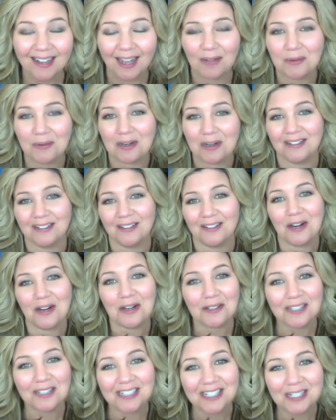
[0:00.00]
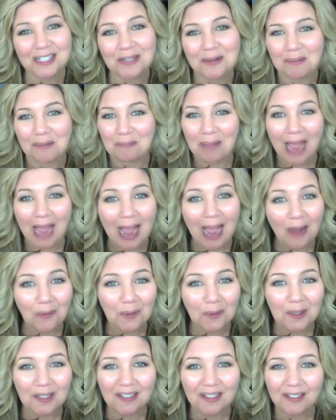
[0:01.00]
I want to encourage you,
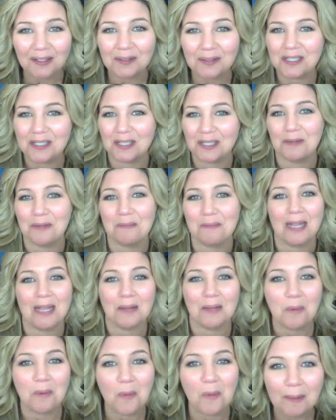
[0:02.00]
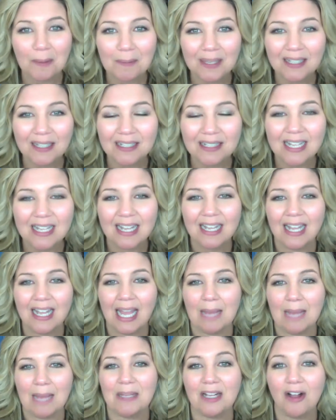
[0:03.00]
empower you to make appointments
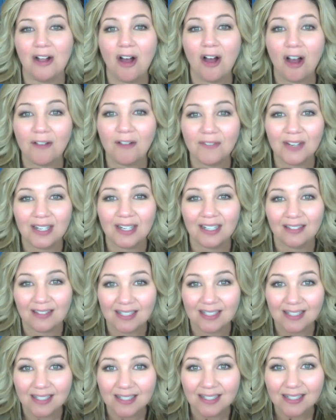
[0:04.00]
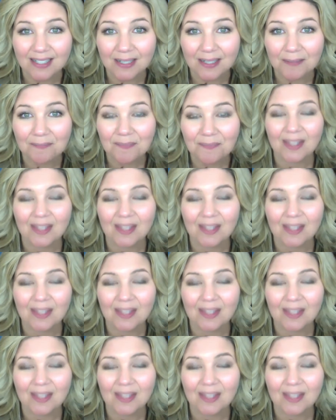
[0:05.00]
and be confident in the system